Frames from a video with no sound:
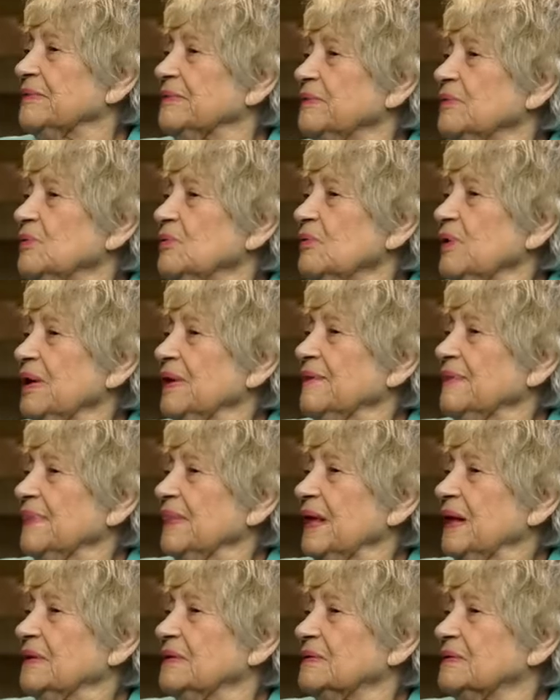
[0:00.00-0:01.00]
you had
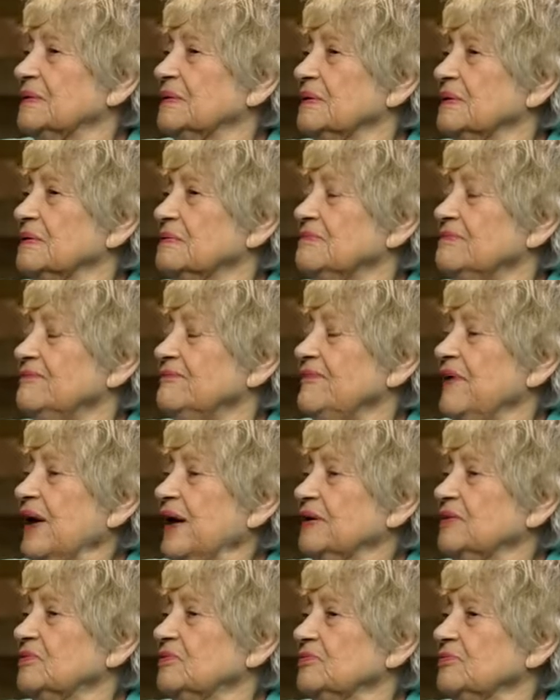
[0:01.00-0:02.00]
that
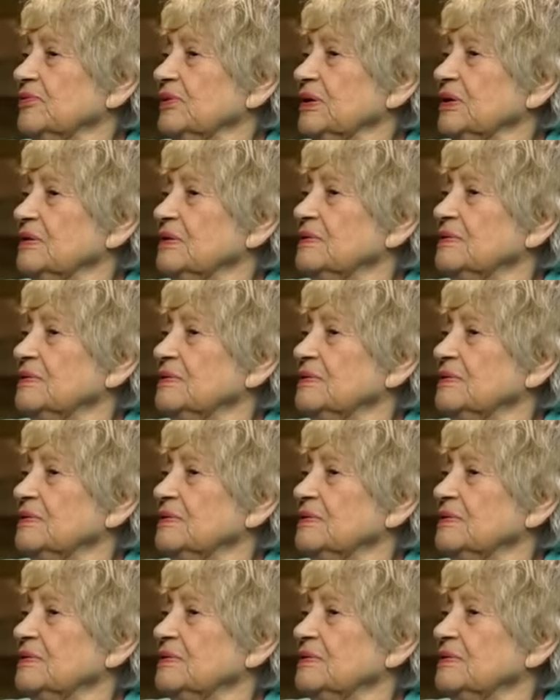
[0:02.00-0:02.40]
factory,